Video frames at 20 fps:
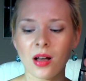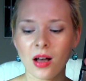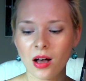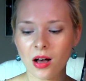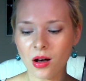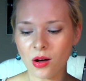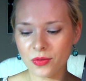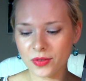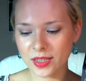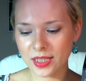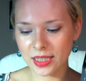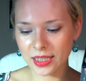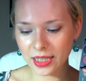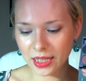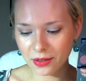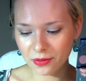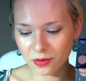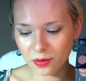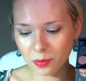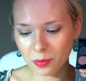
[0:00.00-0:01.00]
of
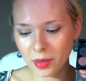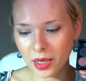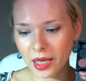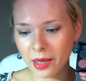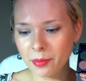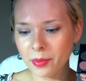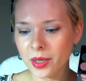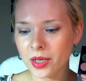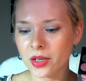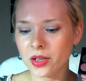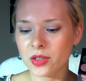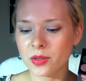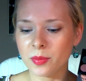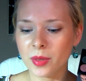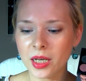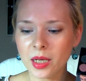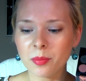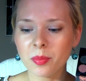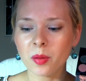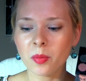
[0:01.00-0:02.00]
Sleek from me, because
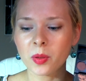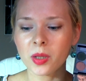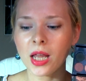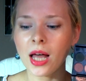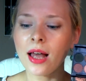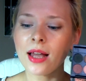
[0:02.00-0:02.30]
many people